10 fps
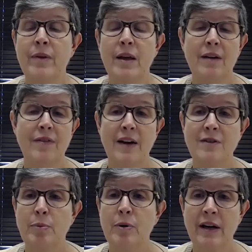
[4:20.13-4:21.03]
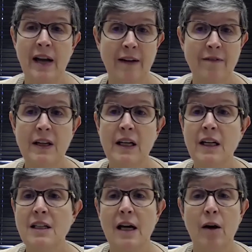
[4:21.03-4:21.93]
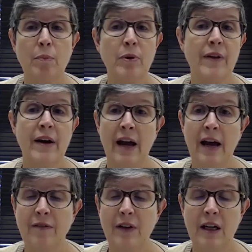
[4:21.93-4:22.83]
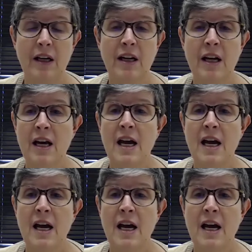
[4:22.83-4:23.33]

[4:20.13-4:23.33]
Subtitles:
if they have to put an IV in, to help put an IV in.